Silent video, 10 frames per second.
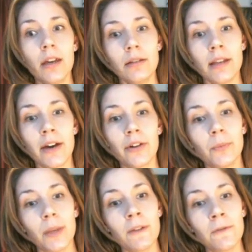Now
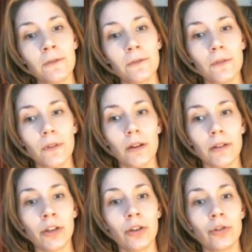if
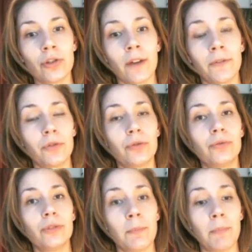you
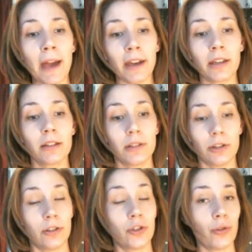travelled back to
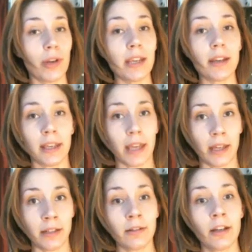the tree
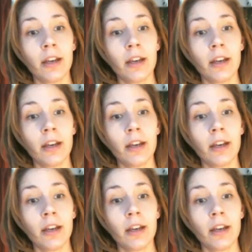again,